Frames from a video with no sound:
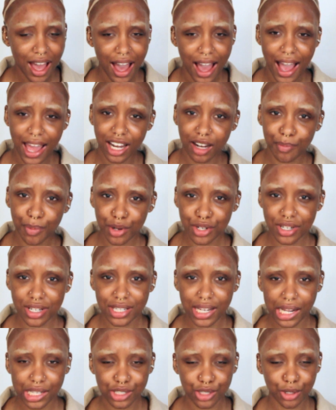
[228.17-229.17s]
And I booked a
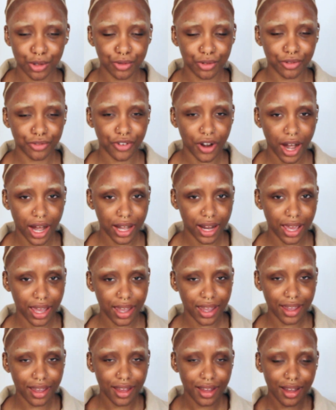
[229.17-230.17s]
tattoo for
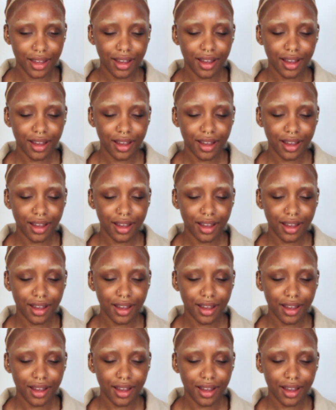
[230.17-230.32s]
Friday.